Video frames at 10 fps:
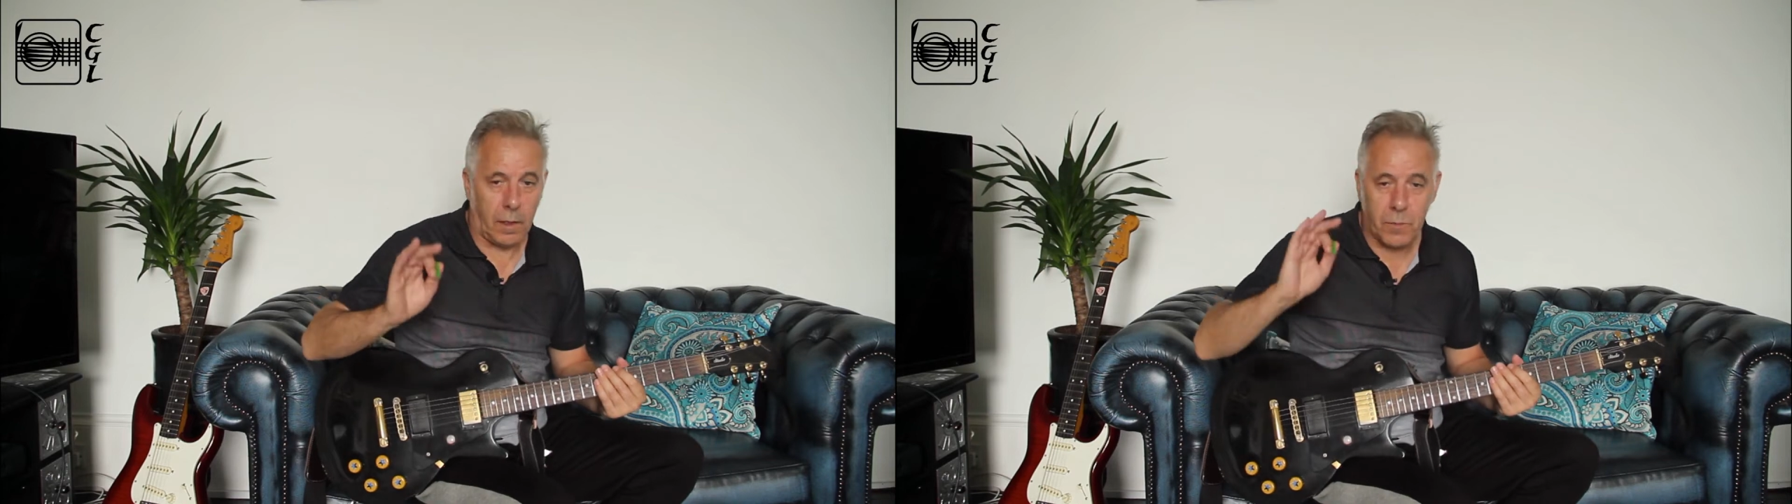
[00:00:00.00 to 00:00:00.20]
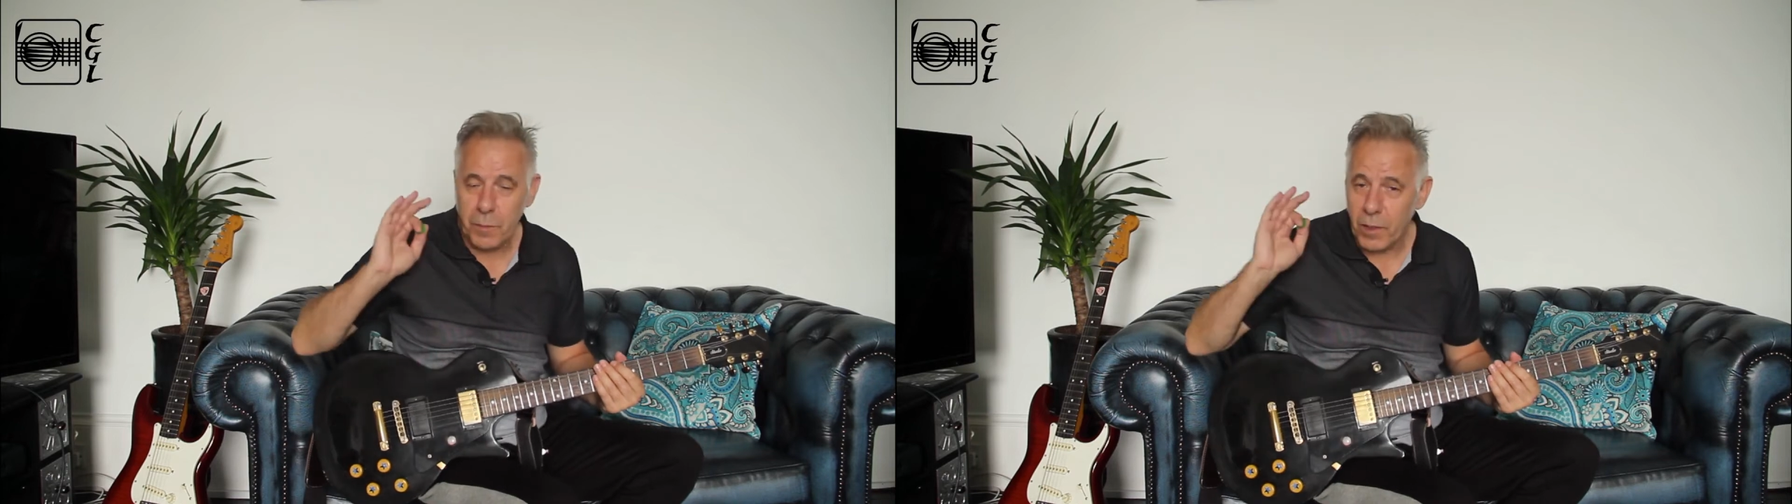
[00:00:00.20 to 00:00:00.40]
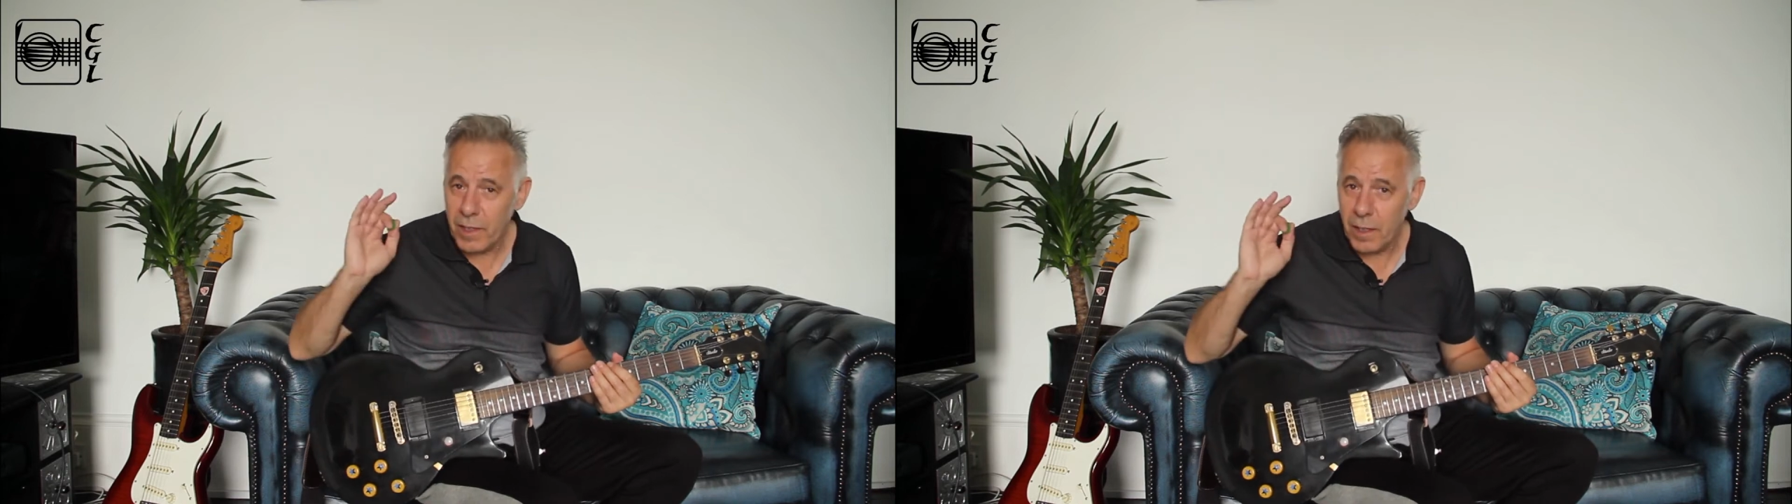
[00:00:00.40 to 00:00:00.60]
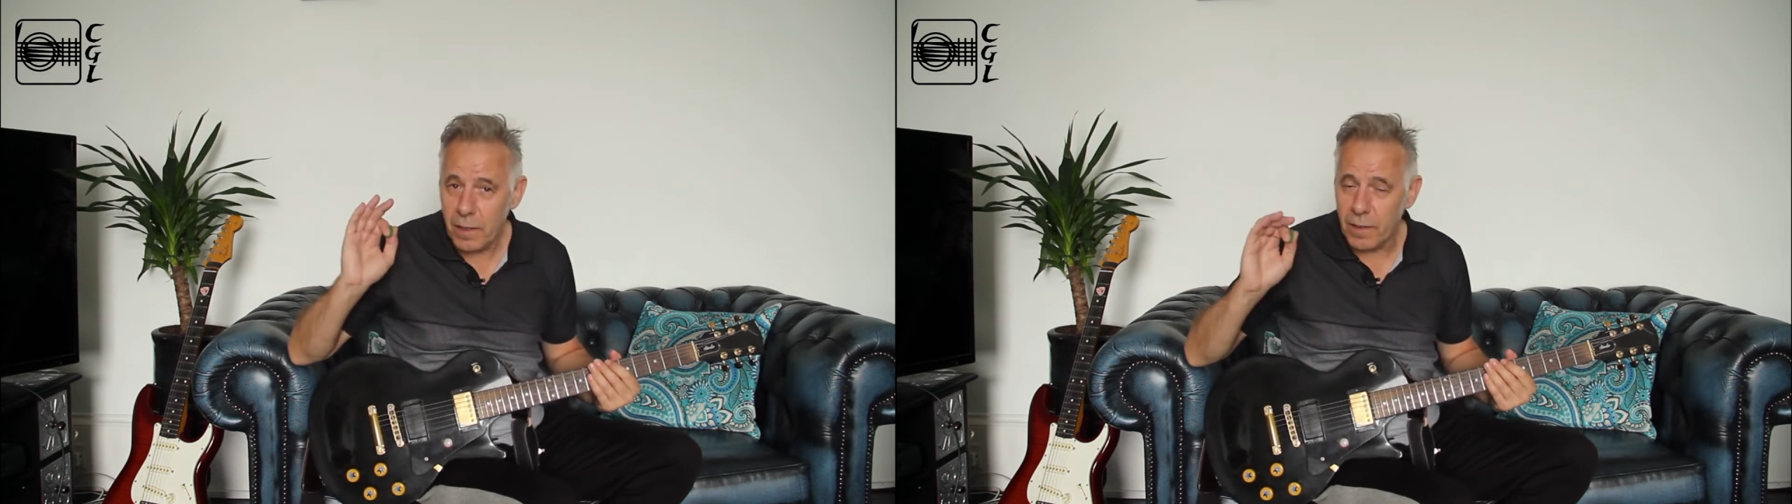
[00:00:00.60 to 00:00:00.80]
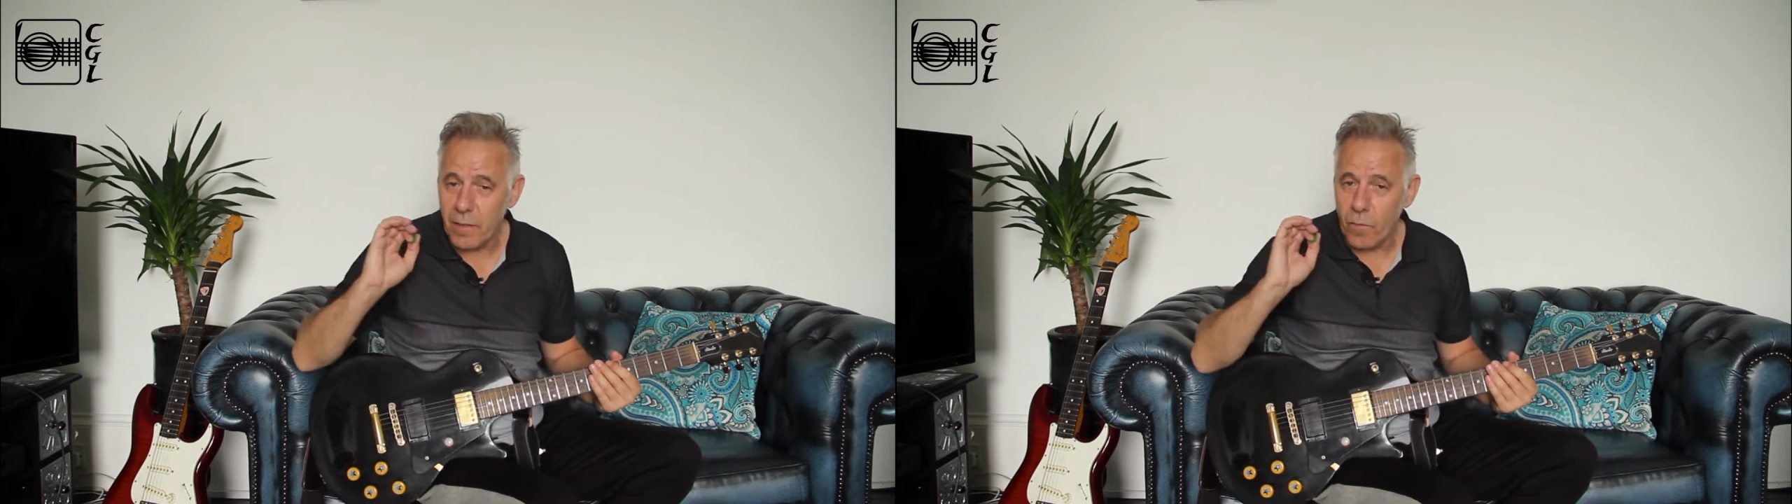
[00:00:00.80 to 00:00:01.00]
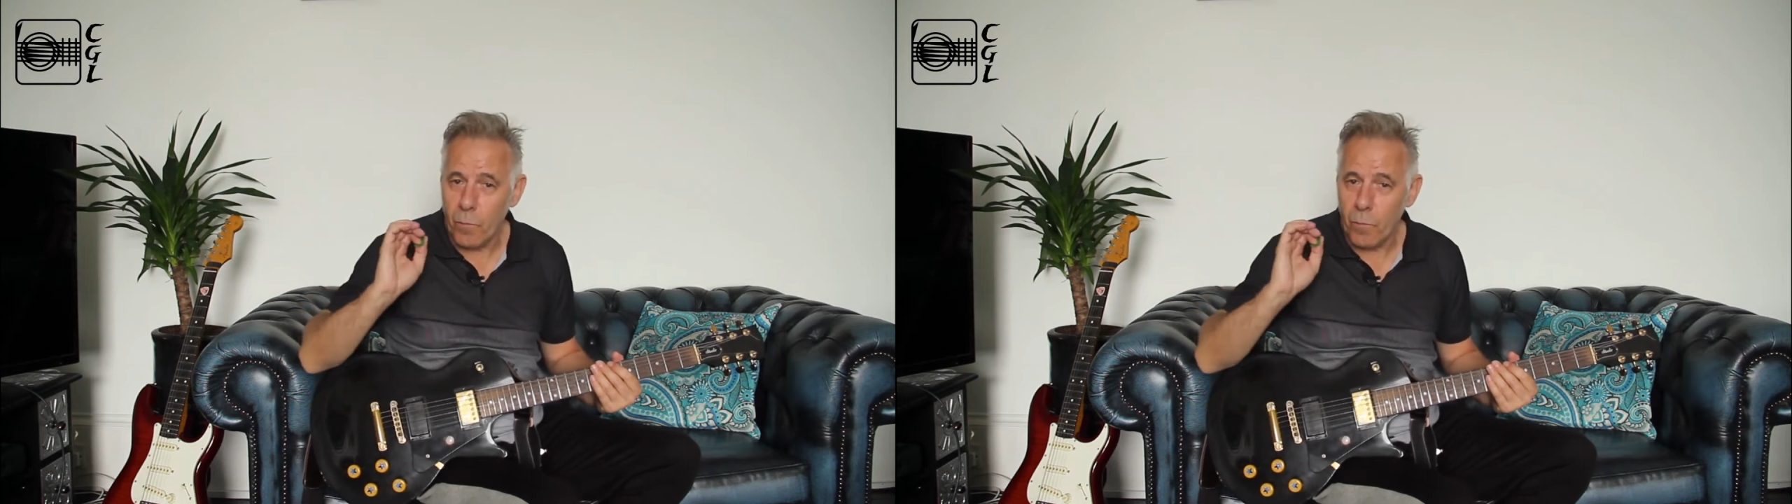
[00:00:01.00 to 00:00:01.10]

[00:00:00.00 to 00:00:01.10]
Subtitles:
That was about it. The